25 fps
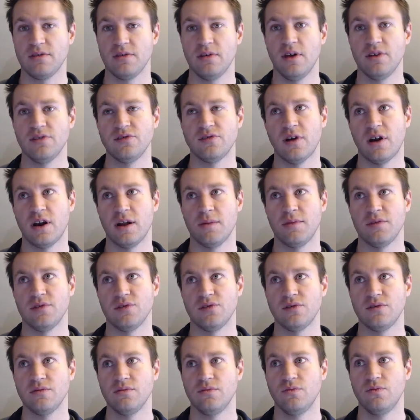a startup
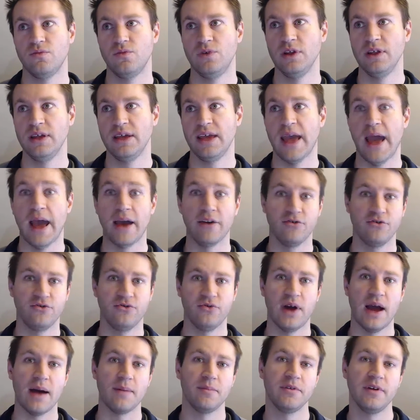is really cash
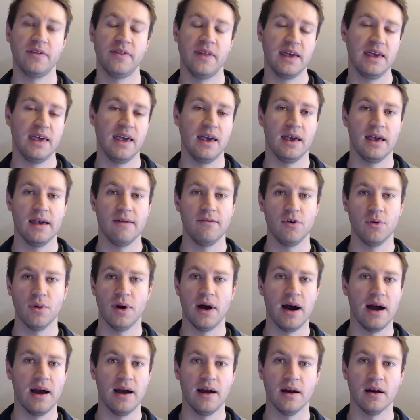strapped and they can't give you a
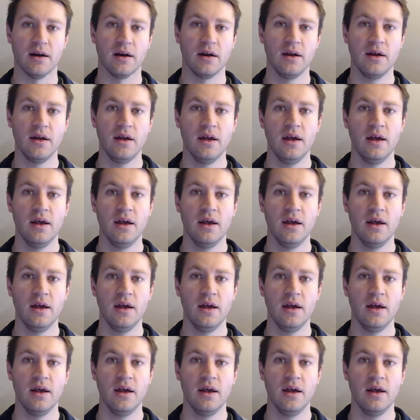higher